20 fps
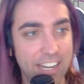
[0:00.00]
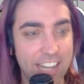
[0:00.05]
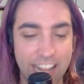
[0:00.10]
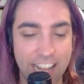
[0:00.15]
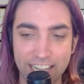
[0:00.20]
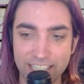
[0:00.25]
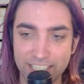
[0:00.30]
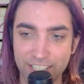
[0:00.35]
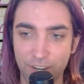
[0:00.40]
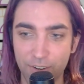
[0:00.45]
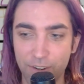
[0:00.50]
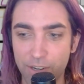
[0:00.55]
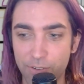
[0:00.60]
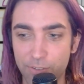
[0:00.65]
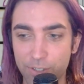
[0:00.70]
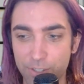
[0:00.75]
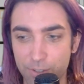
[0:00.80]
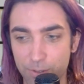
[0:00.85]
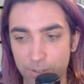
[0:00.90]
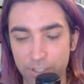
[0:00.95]
And so it
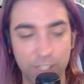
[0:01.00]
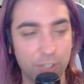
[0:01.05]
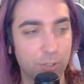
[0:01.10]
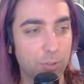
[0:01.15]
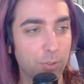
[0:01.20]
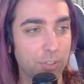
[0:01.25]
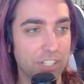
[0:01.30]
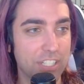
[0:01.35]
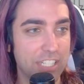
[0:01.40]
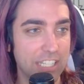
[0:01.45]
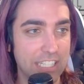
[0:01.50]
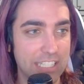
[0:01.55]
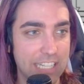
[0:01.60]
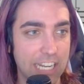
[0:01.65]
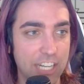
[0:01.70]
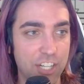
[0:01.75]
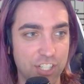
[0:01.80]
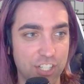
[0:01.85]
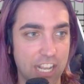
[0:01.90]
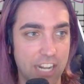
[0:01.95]
was really cool to see these
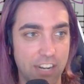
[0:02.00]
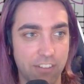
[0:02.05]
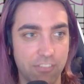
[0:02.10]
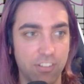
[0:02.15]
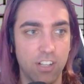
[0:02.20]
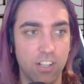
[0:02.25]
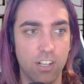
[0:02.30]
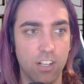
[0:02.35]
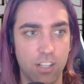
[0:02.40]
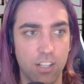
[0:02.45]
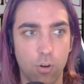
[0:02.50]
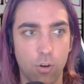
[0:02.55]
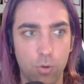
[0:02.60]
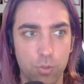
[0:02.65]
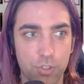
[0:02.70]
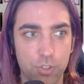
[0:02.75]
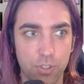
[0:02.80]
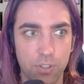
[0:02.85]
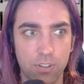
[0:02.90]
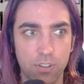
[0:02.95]
agents, kind of
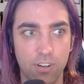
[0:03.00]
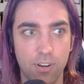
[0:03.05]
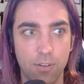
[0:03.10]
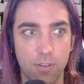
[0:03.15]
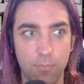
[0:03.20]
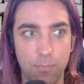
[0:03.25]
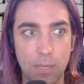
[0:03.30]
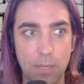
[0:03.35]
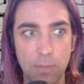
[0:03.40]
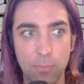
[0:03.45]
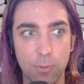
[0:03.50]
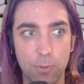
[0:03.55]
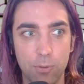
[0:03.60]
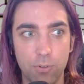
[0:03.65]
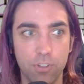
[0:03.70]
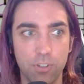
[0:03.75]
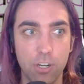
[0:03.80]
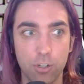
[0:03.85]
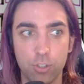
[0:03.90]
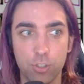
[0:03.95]
older
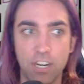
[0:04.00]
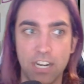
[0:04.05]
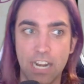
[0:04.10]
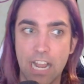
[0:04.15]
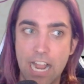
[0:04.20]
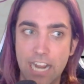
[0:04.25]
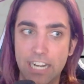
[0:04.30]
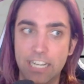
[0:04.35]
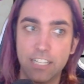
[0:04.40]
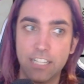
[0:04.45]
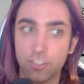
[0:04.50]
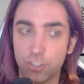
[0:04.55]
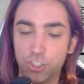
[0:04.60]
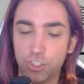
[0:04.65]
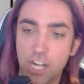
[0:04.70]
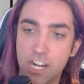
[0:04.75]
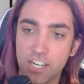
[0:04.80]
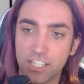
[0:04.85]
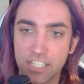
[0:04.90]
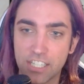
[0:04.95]
people, hiding their
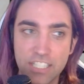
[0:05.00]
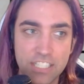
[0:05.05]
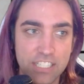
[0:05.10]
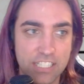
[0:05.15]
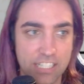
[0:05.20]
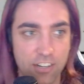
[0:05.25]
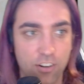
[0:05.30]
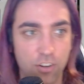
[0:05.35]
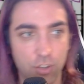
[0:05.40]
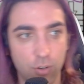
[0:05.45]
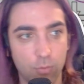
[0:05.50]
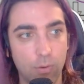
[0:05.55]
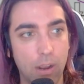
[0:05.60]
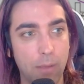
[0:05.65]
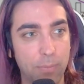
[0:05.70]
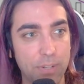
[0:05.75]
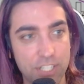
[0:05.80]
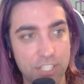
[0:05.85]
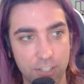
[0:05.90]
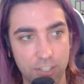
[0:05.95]
shotguns and all their weapons.